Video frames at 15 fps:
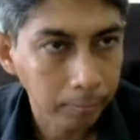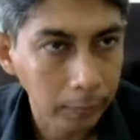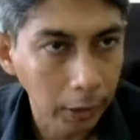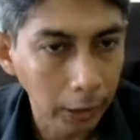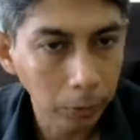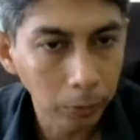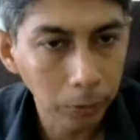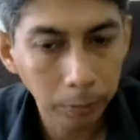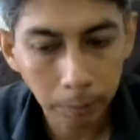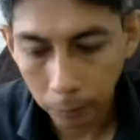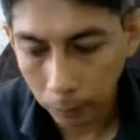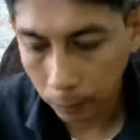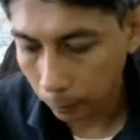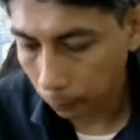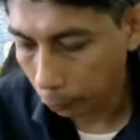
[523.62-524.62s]
Now
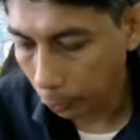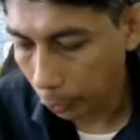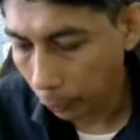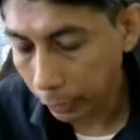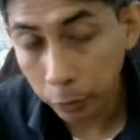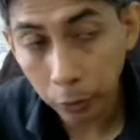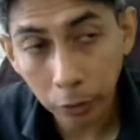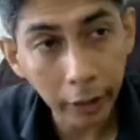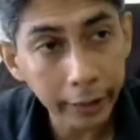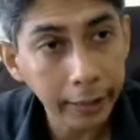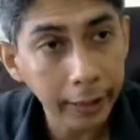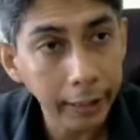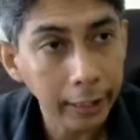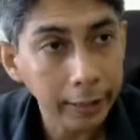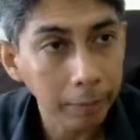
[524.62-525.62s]
we want to write
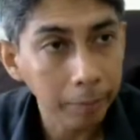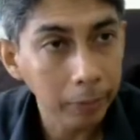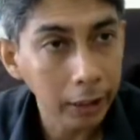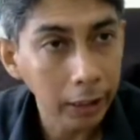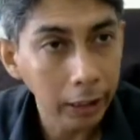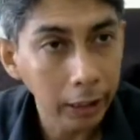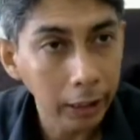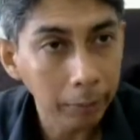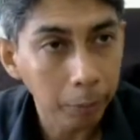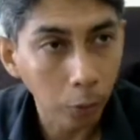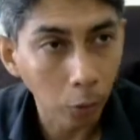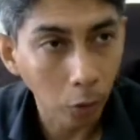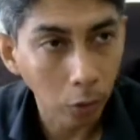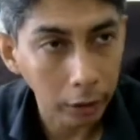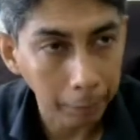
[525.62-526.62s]
the assembly
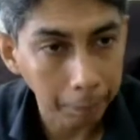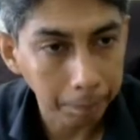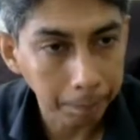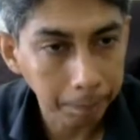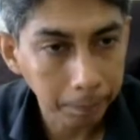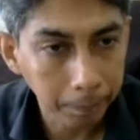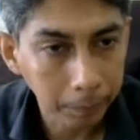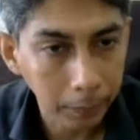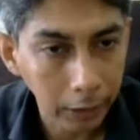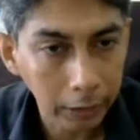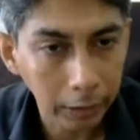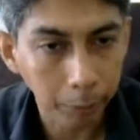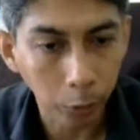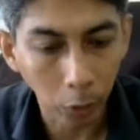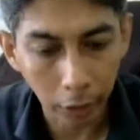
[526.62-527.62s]
program,
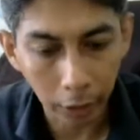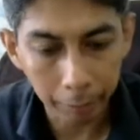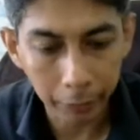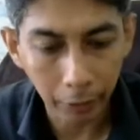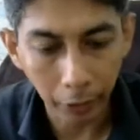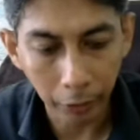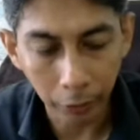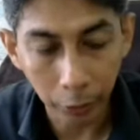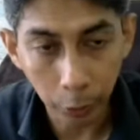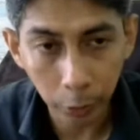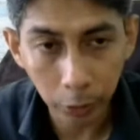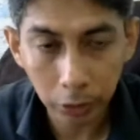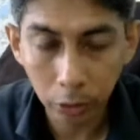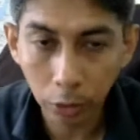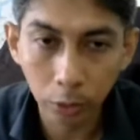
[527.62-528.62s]
the program that we
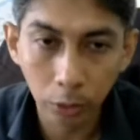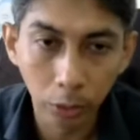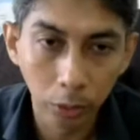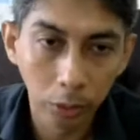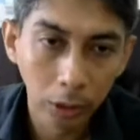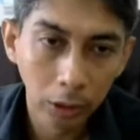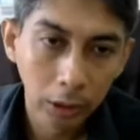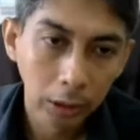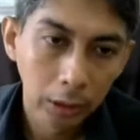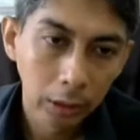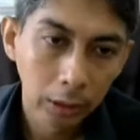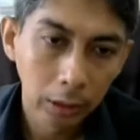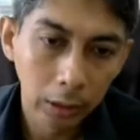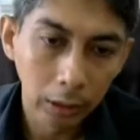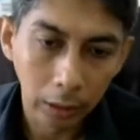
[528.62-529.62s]
use
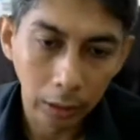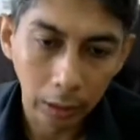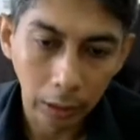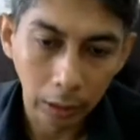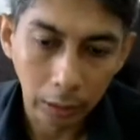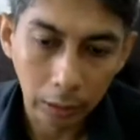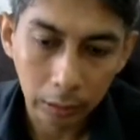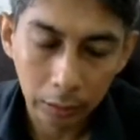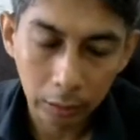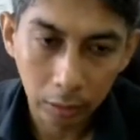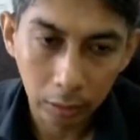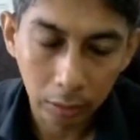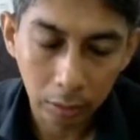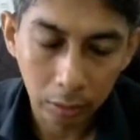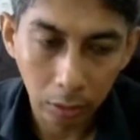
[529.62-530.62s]
uh,
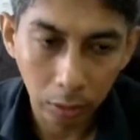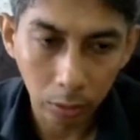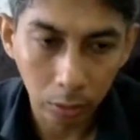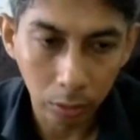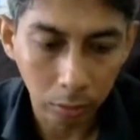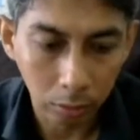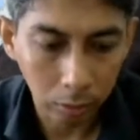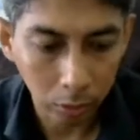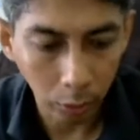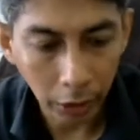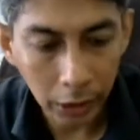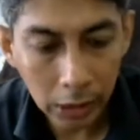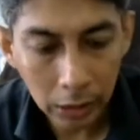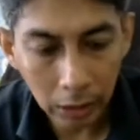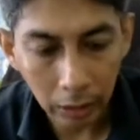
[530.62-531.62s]
to
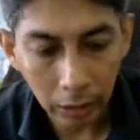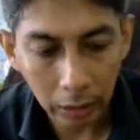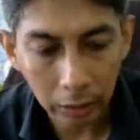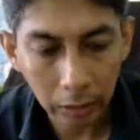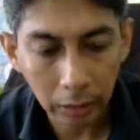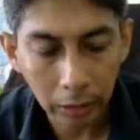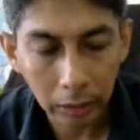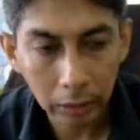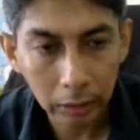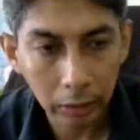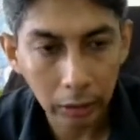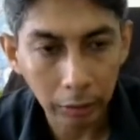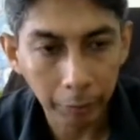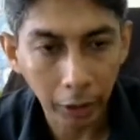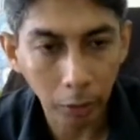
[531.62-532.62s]
instruct
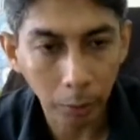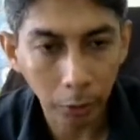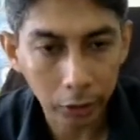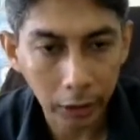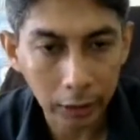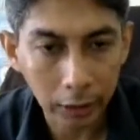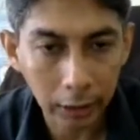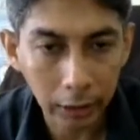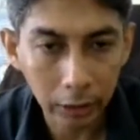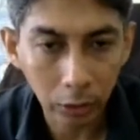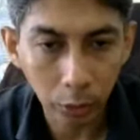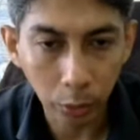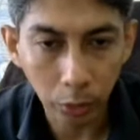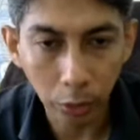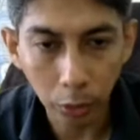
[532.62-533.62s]
the microprocessor
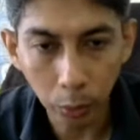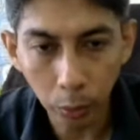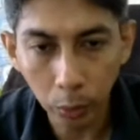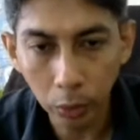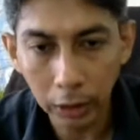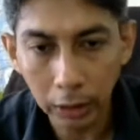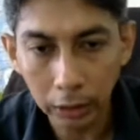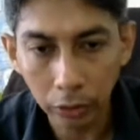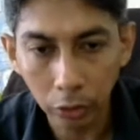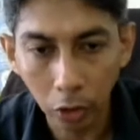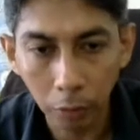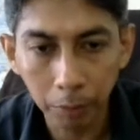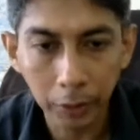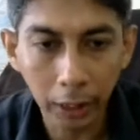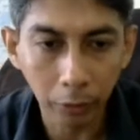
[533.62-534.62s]
to do the
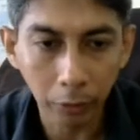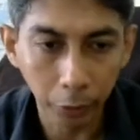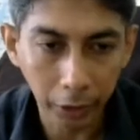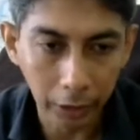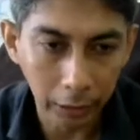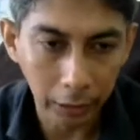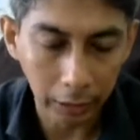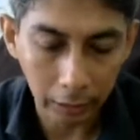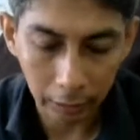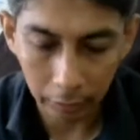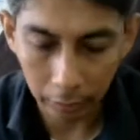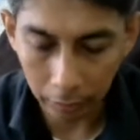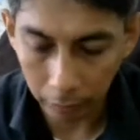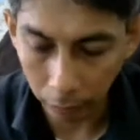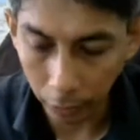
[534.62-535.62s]
job that we
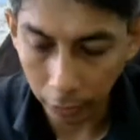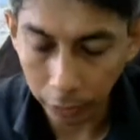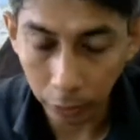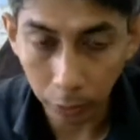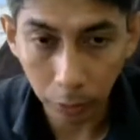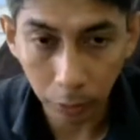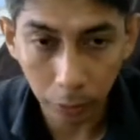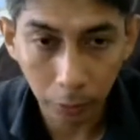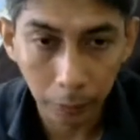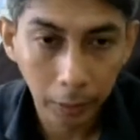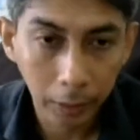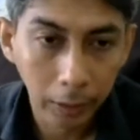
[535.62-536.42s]
want to do.